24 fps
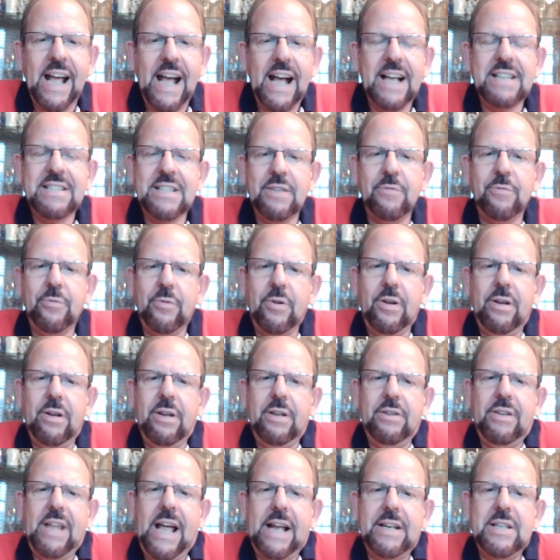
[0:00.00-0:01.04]
as if
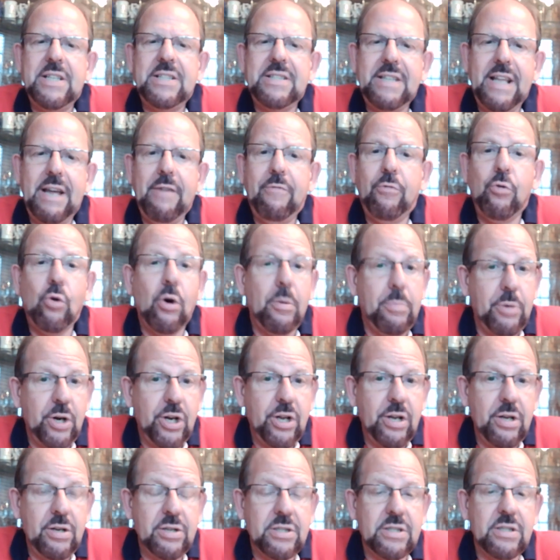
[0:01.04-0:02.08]
that is therefore a
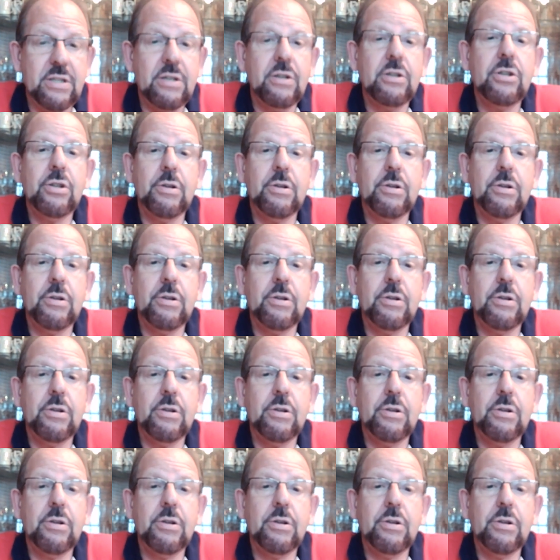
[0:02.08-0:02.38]
precursor.